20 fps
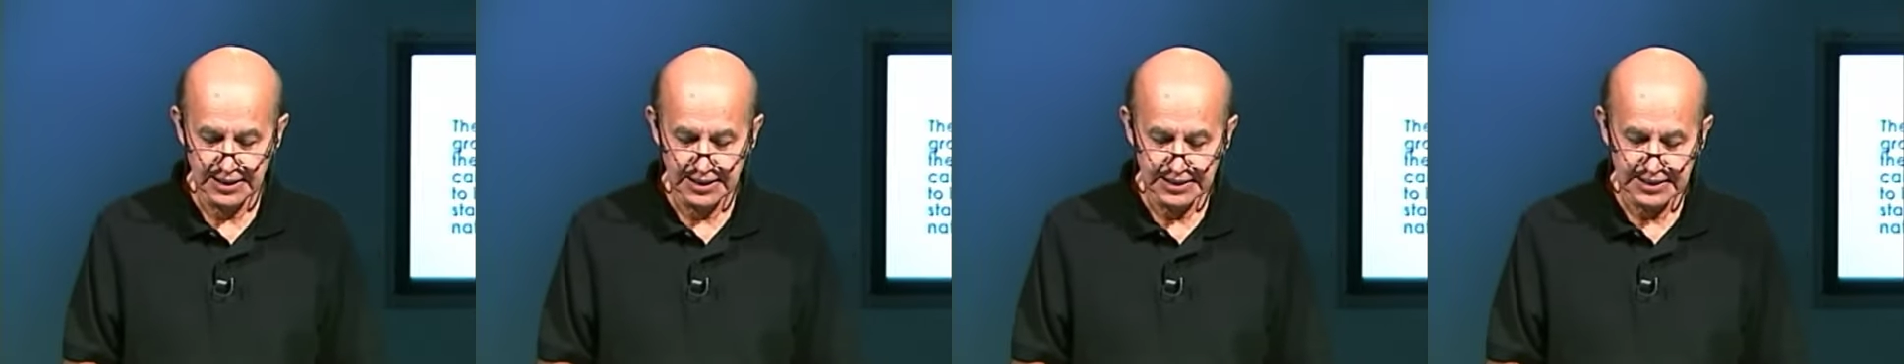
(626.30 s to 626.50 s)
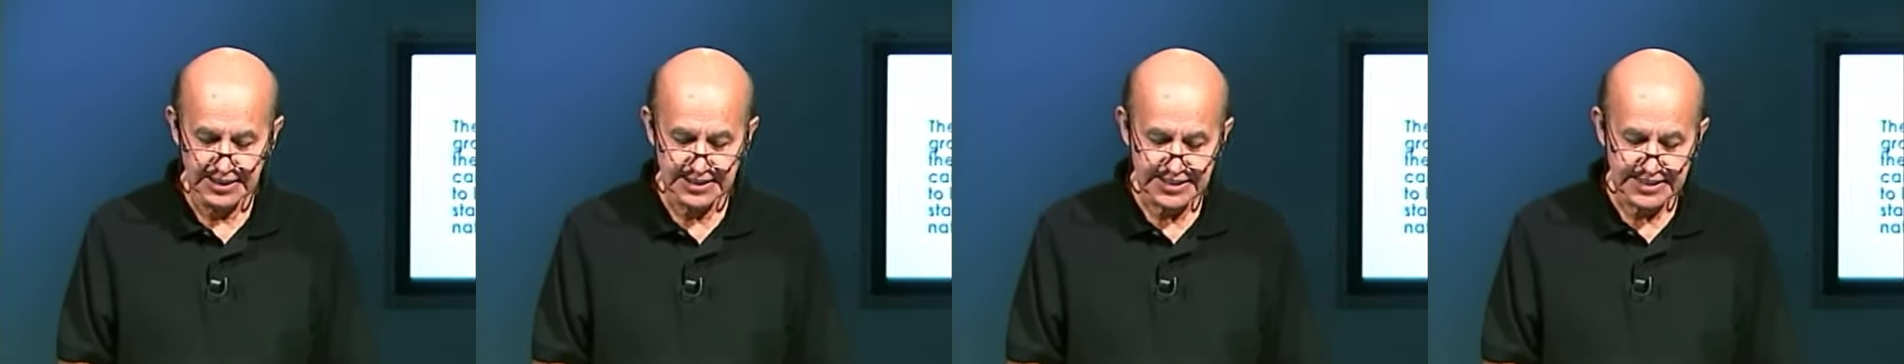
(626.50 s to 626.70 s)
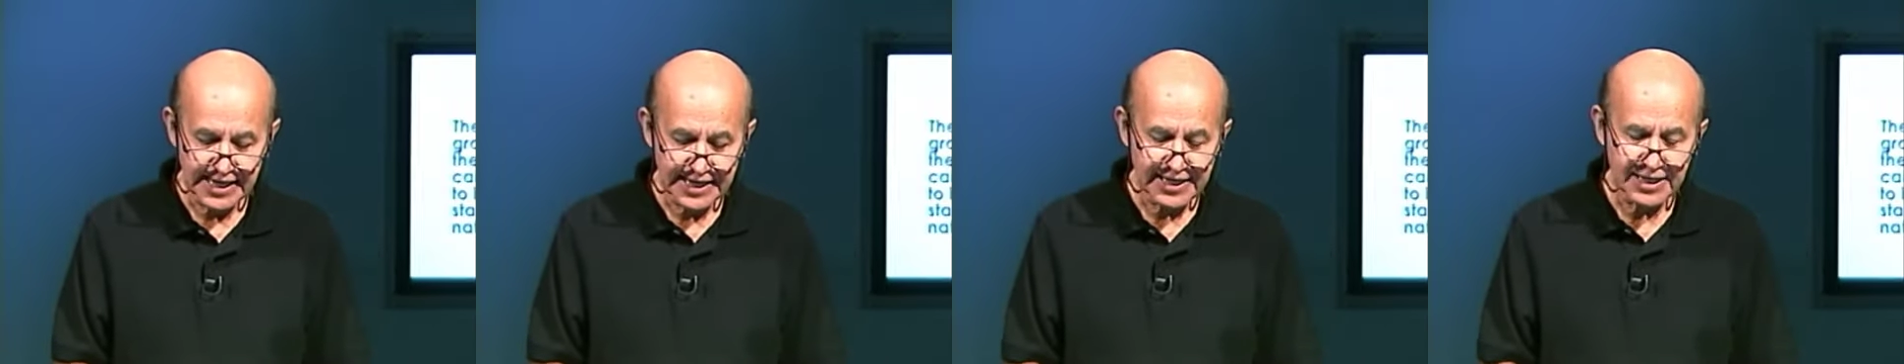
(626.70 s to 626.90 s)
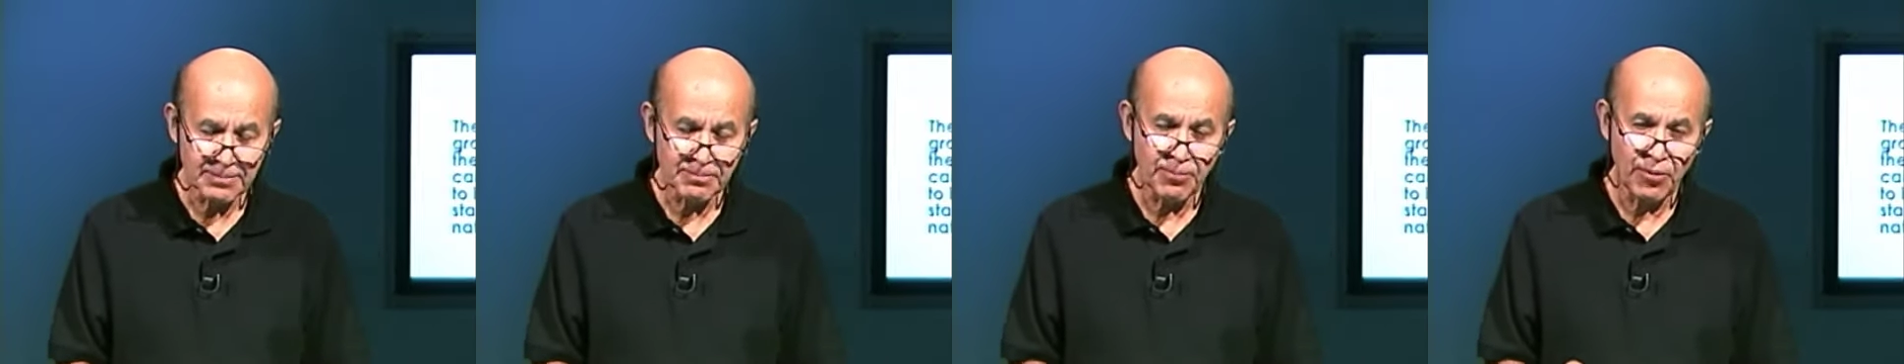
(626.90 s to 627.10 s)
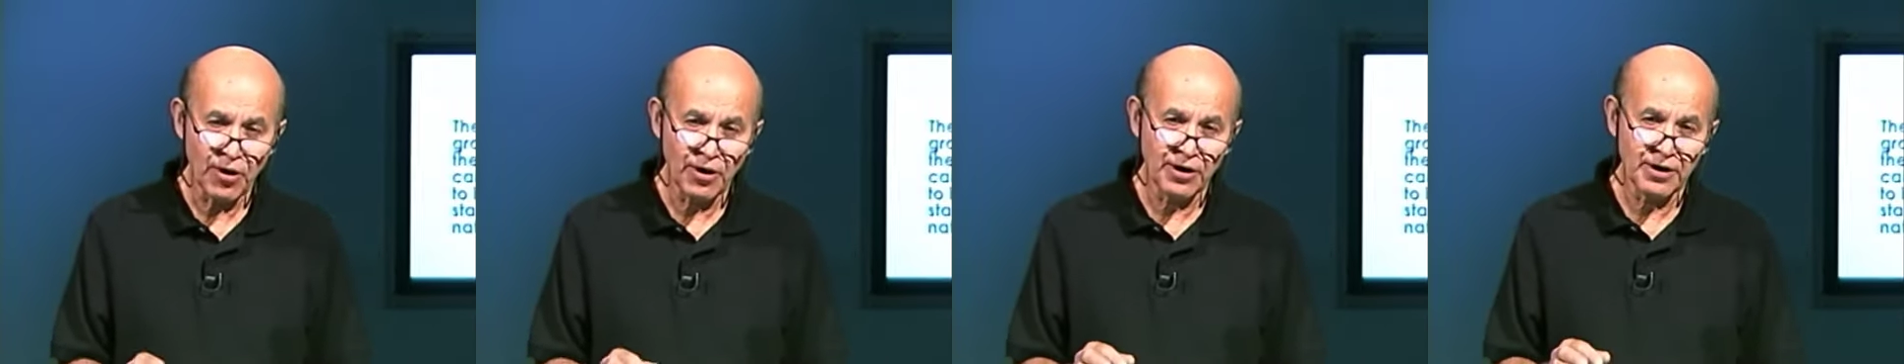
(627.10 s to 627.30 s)
The
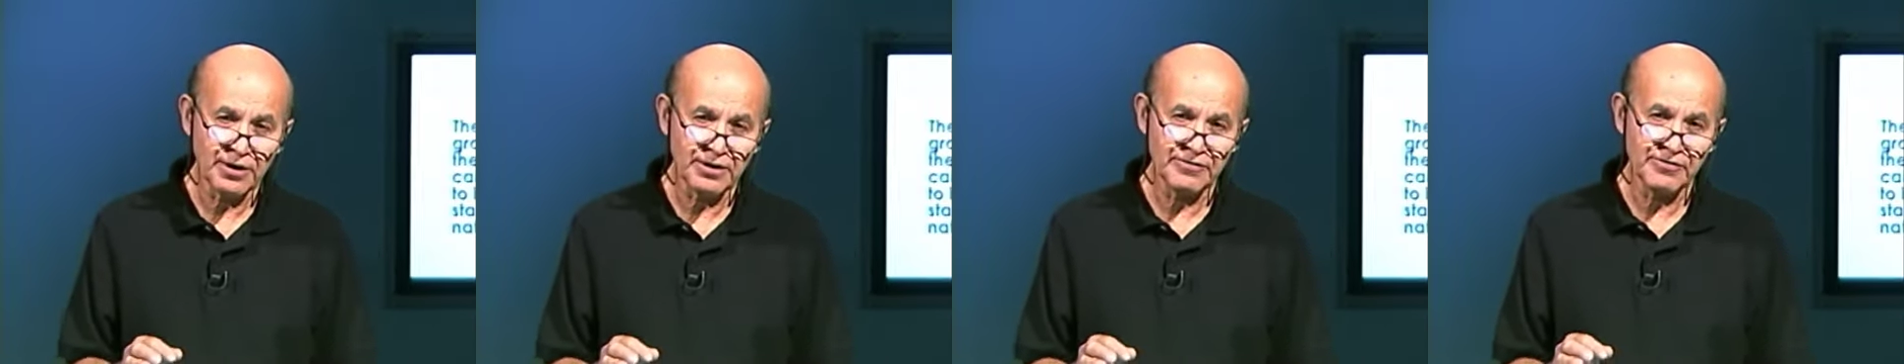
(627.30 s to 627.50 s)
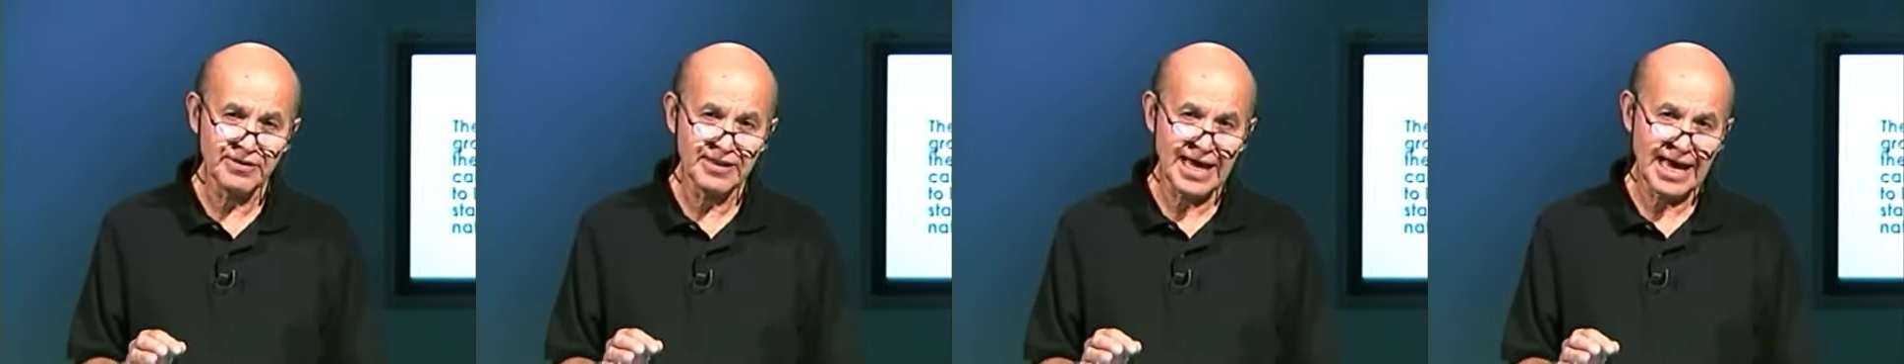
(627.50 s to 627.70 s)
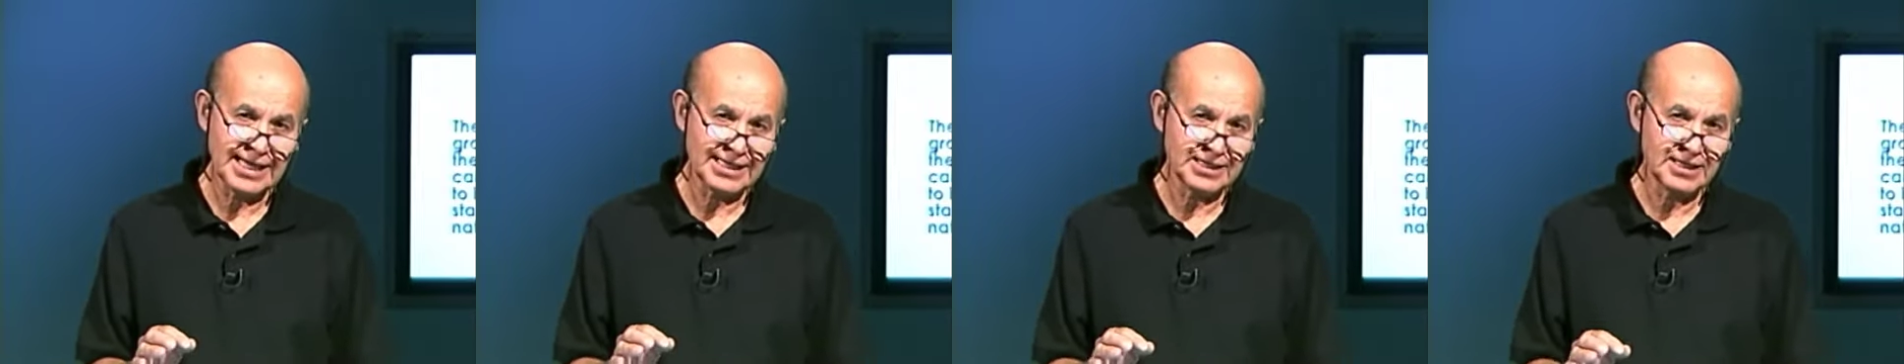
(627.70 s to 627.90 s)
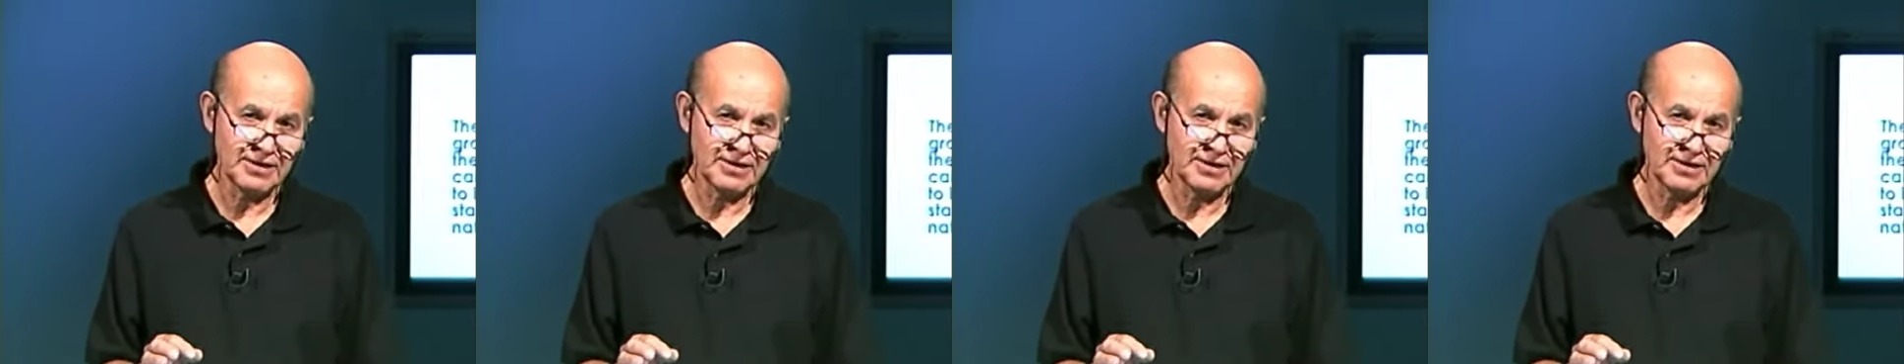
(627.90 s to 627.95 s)
second part of that